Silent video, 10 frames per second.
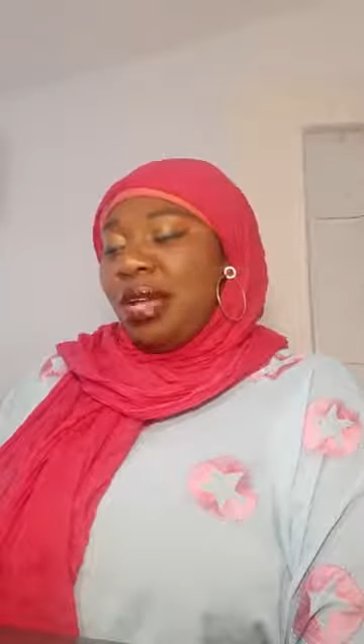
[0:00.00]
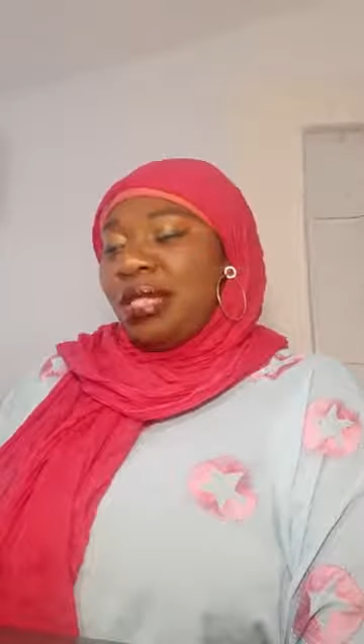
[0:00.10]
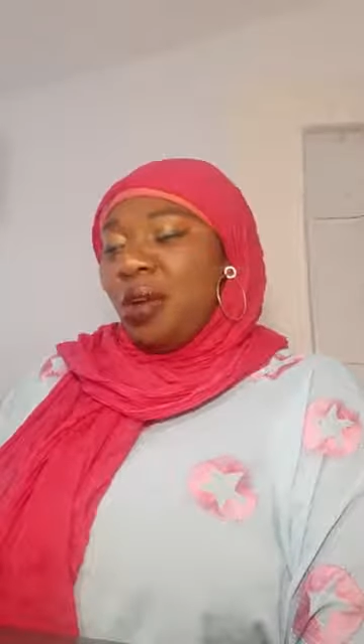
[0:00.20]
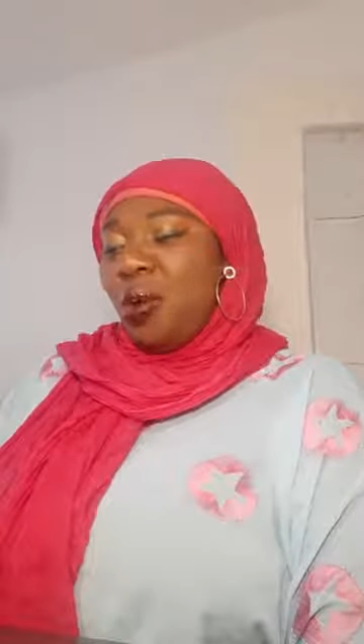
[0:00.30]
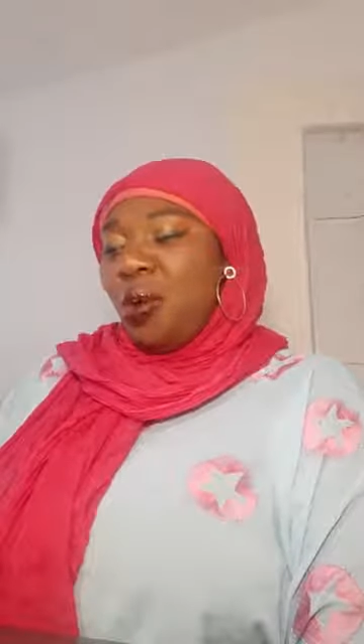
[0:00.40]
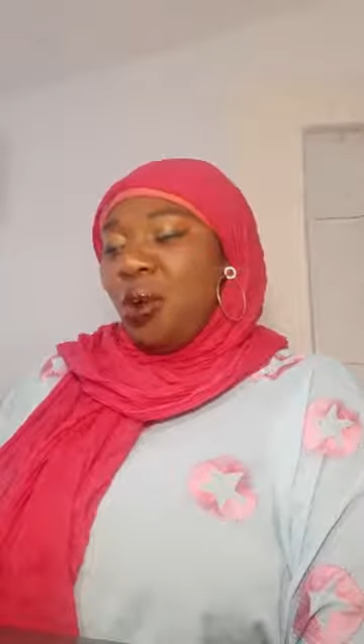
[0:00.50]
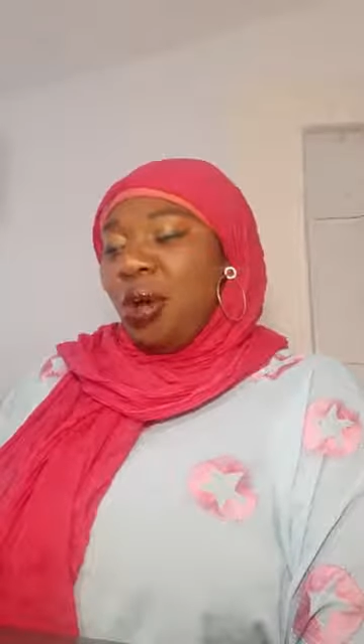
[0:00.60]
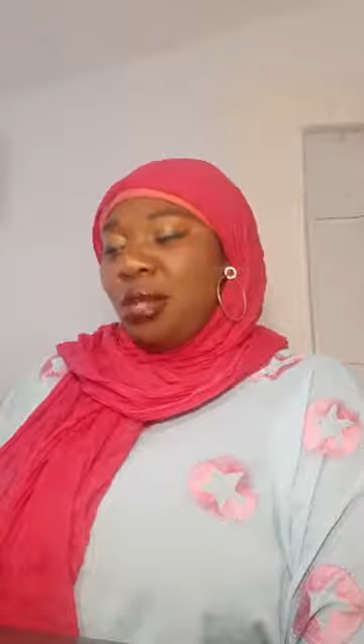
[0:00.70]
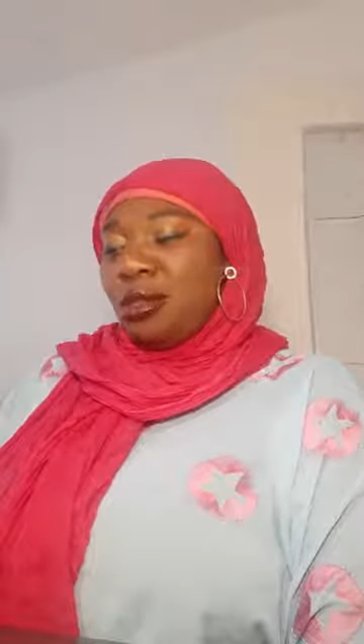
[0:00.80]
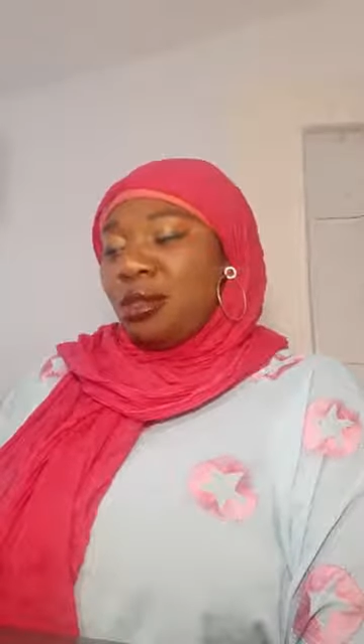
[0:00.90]
say, we'll call,
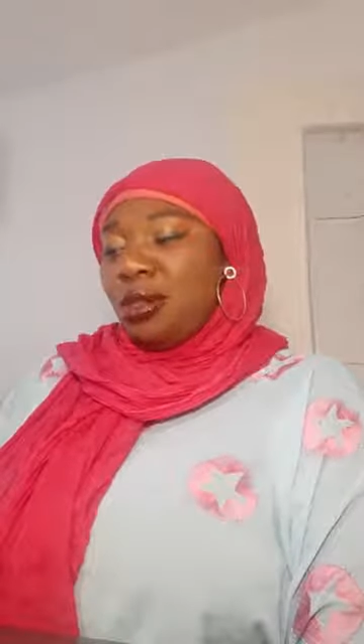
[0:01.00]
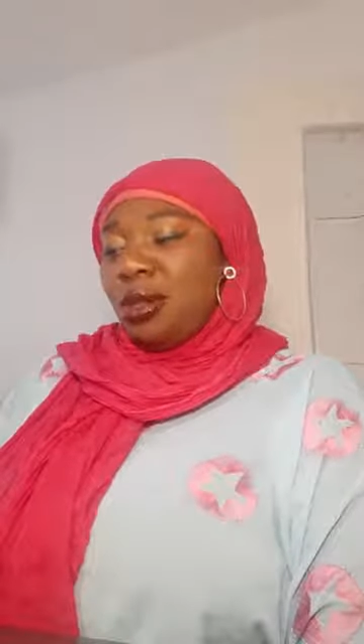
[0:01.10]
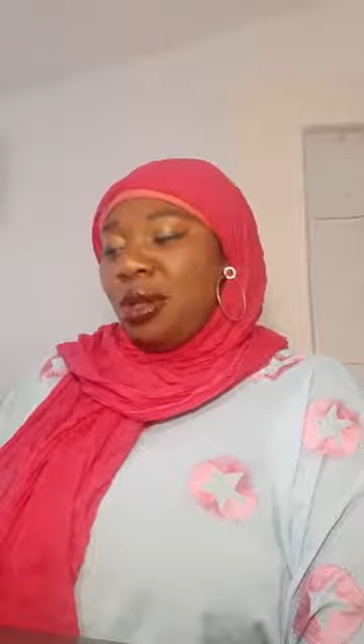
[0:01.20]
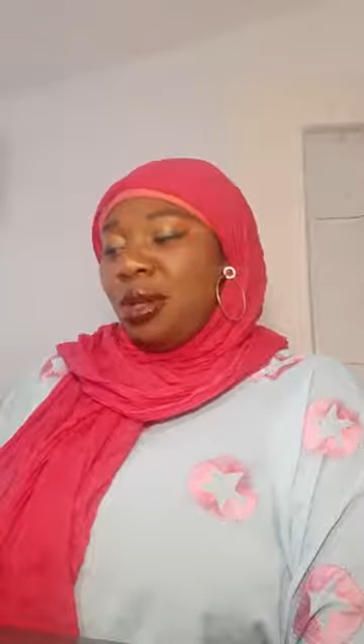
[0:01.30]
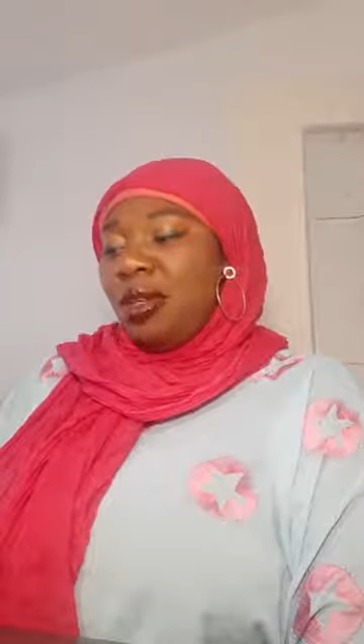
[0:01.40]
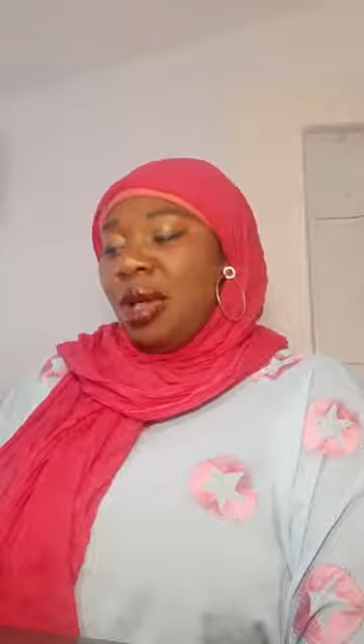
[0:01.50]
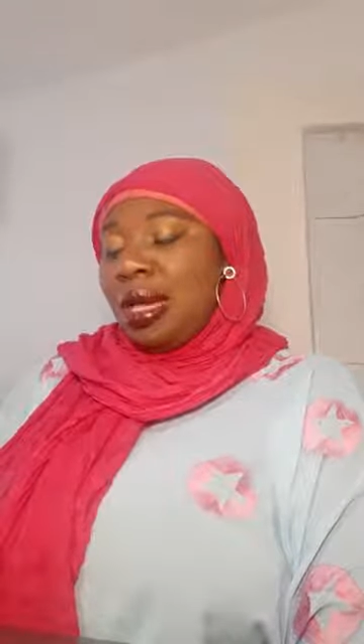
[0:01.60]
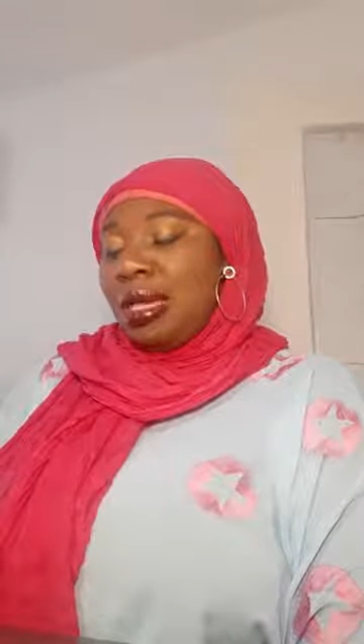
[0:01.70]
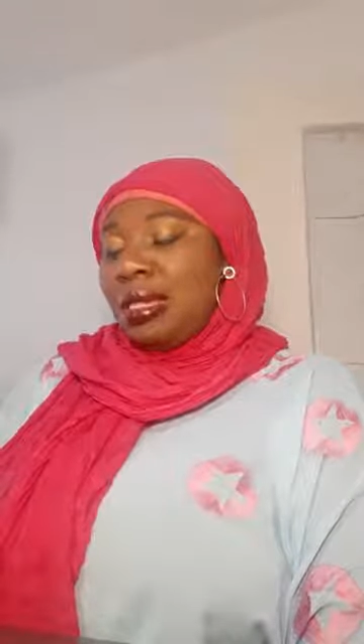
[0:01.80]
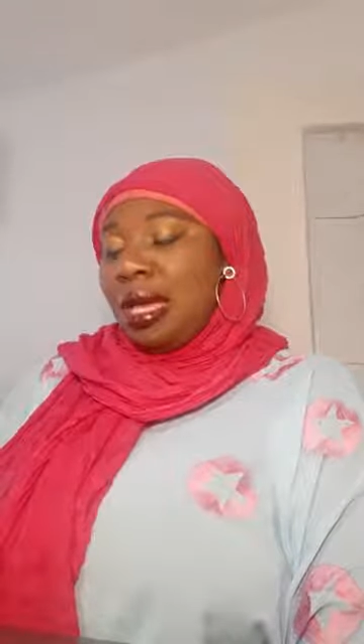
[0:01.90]
yes, so. You
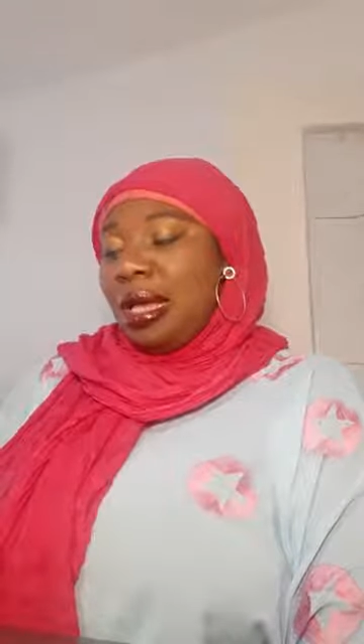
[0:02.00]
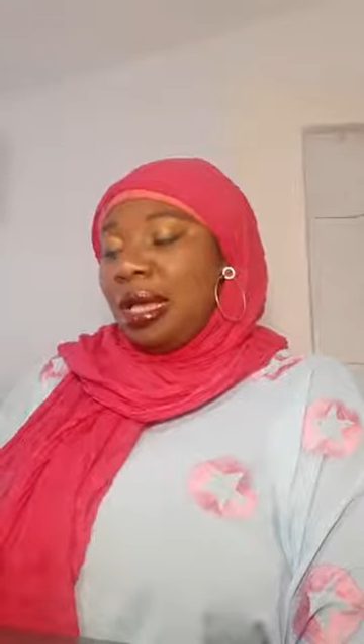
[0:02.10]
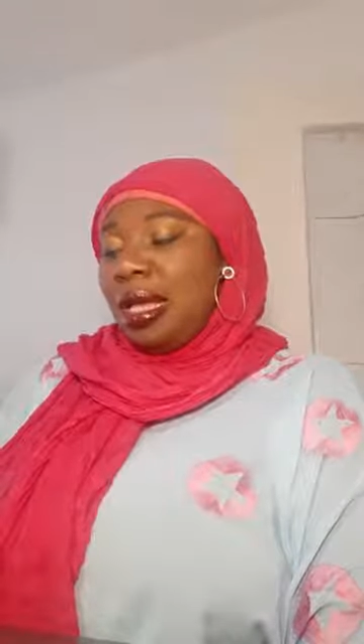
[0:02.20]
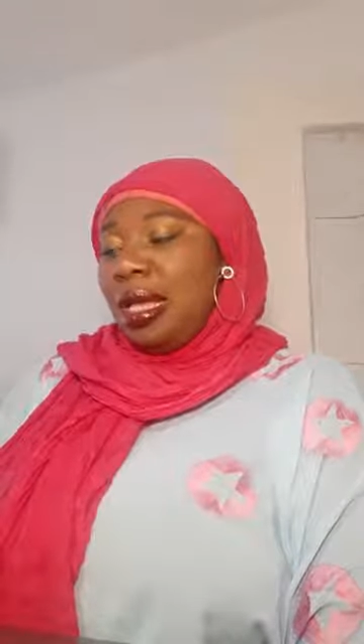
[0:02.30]
understand?